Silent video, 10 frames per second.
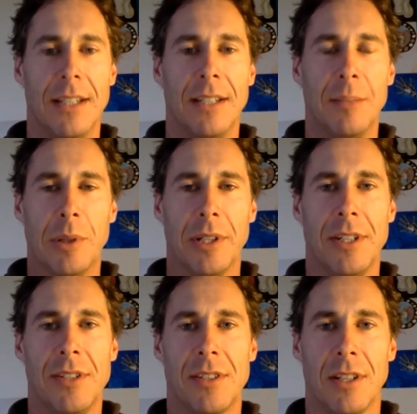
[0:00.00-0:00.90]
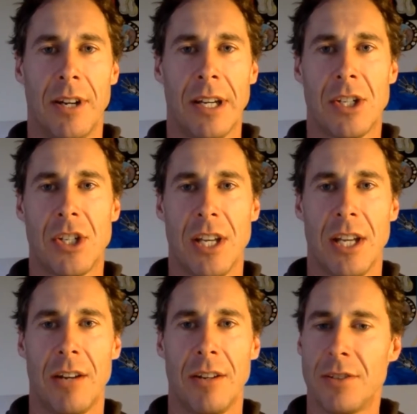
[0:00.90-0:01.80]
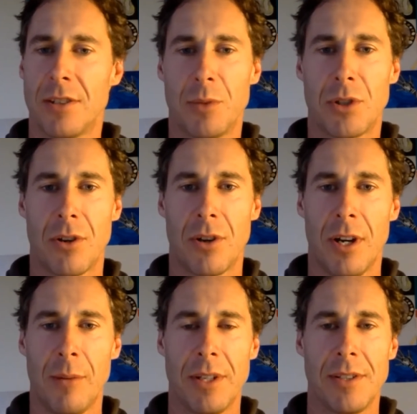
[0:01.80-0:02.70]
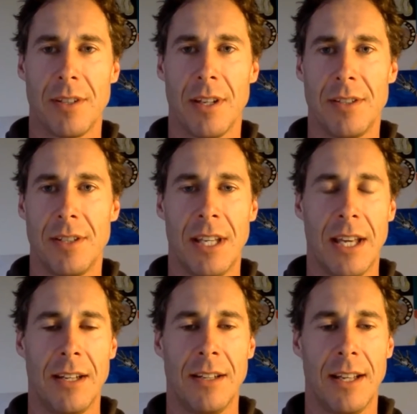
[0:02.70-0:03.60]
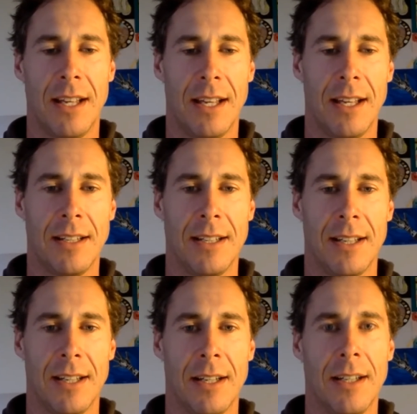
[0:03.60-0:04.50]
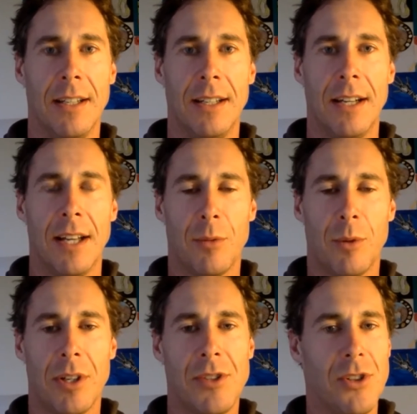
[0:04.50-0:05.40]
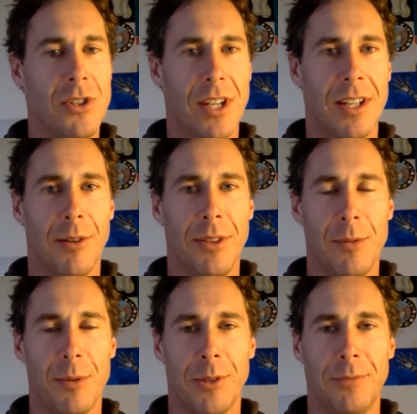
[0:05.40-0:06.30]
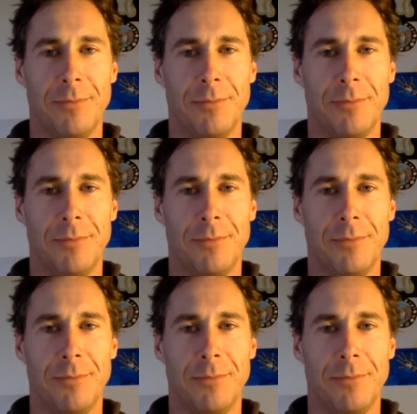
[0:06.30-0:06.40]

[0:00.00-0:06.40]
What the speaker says: please like, share and subscribe as you can. And otherwise, you stay healthy, world.